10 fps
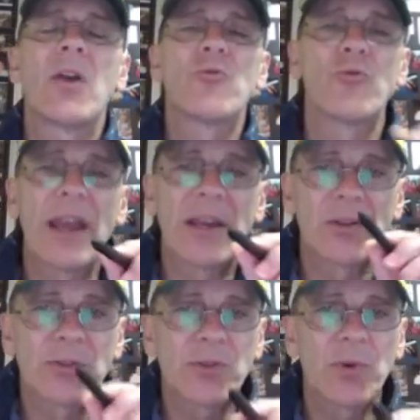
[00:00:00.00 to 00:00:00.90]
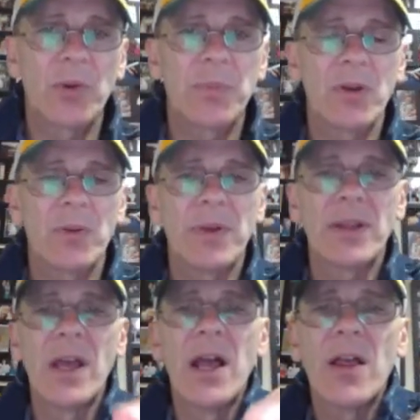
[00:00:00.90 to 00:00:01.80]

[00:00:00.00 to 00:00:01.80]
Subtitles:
A regular square pyramid.